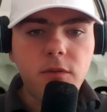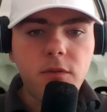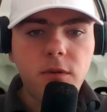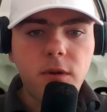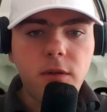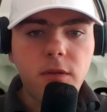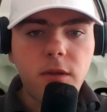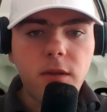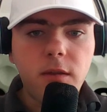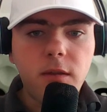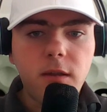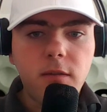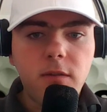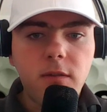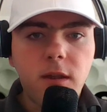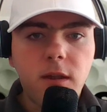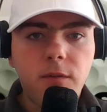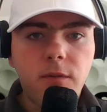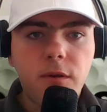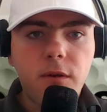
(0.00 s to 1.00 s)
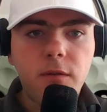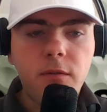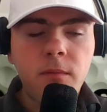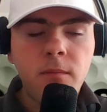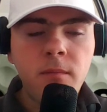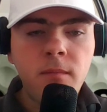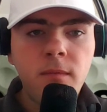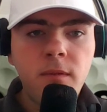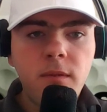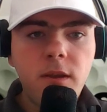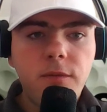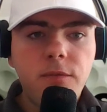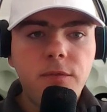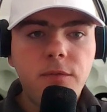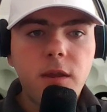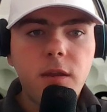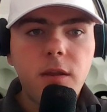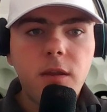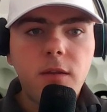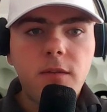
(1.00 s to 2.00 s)
So I think that Stanford is
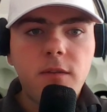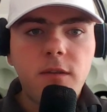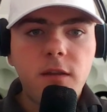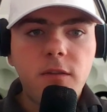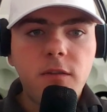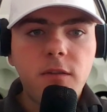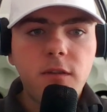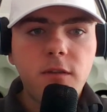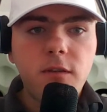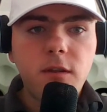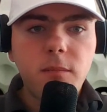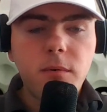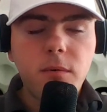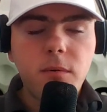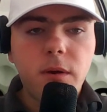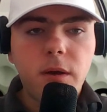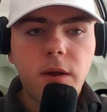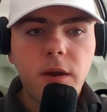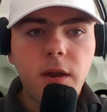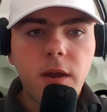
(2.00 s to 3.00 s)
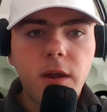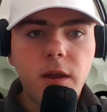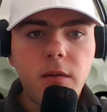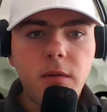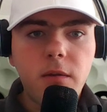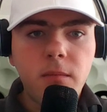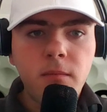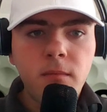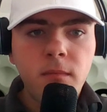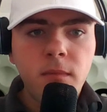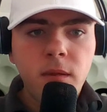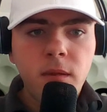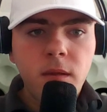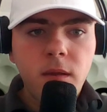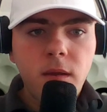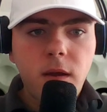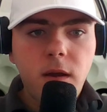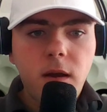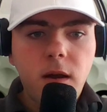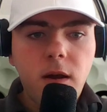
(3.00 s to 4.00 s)
definitely the consensus number one, and
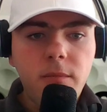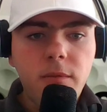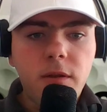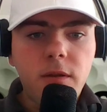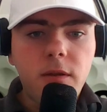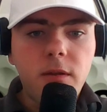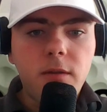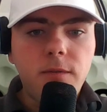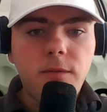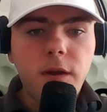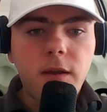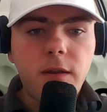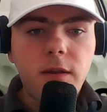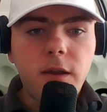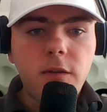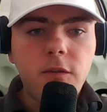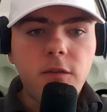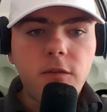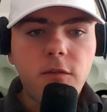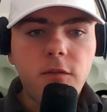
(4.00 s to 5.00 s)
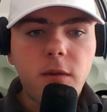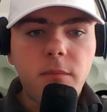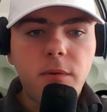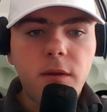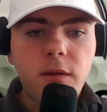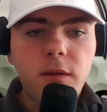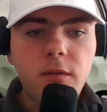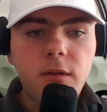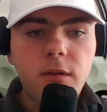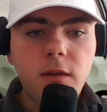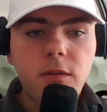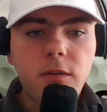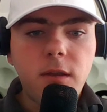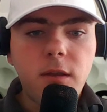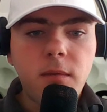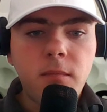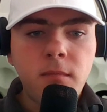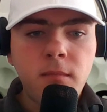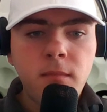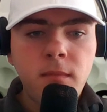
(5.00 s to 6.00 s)
they're the defending national champions, and I
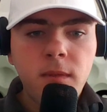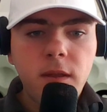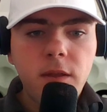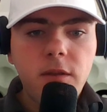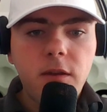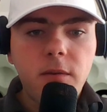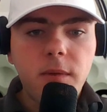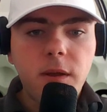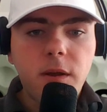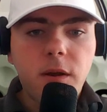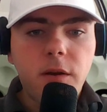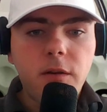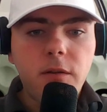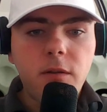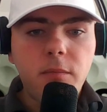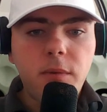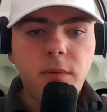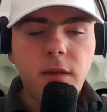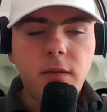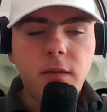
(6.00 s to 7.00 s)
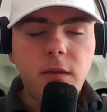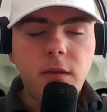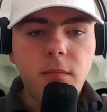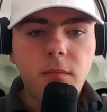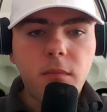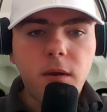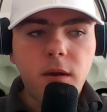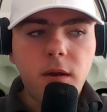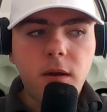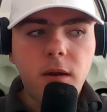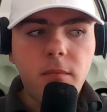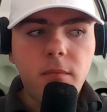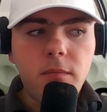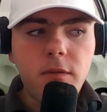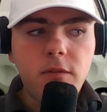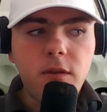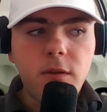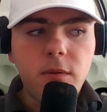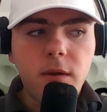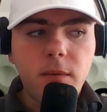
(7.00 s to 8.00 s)
think it's going to be hard to beat them
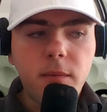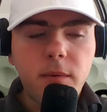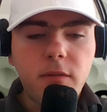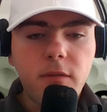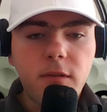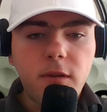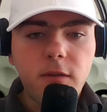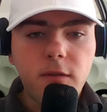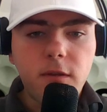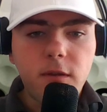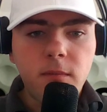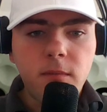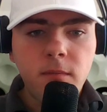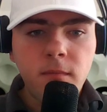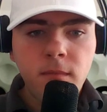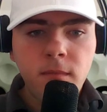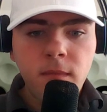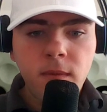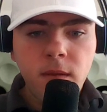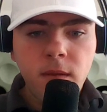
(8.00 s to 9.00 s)
this upcoming season.